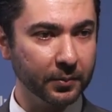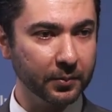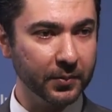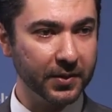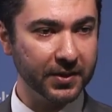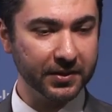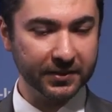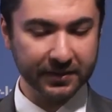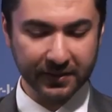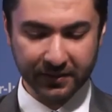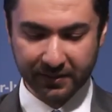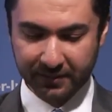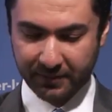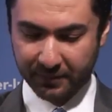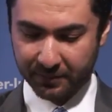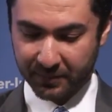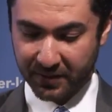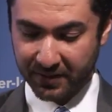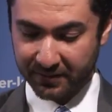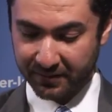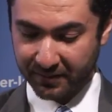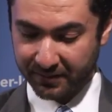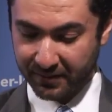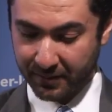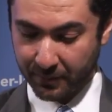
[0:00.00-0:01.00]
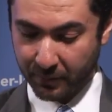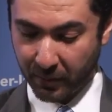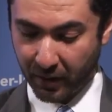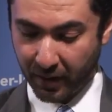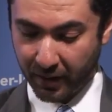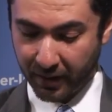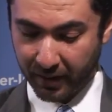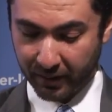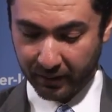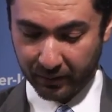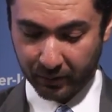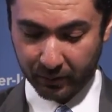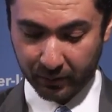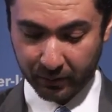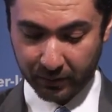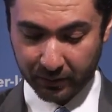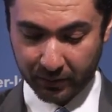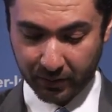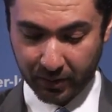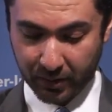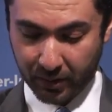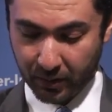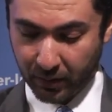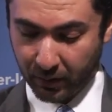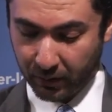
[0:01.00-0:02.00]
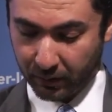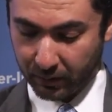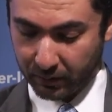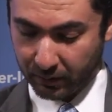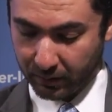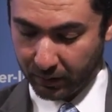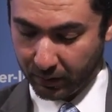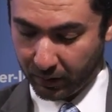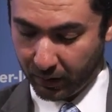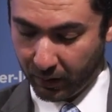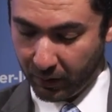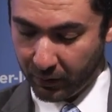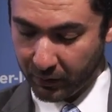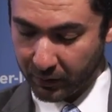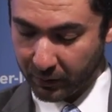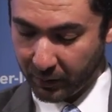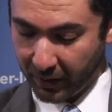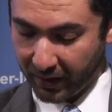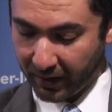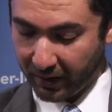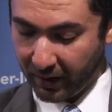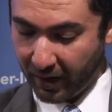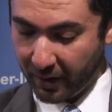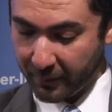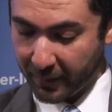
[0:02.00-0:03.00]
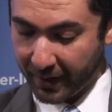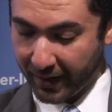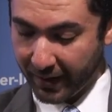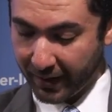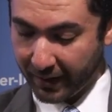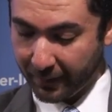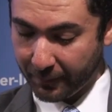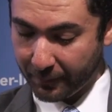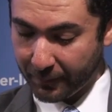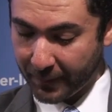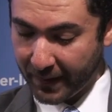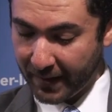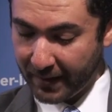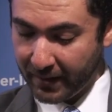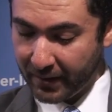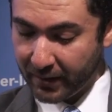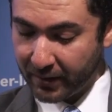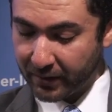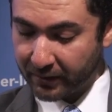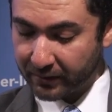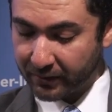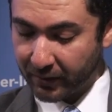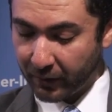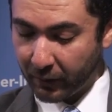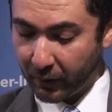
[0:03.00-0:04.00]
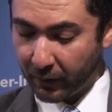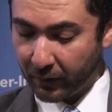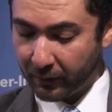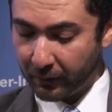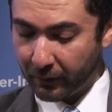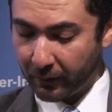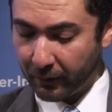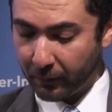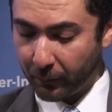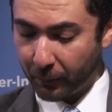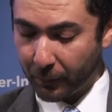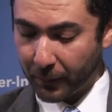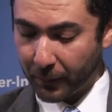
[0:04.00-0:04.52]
business empire owned by Khamenei. So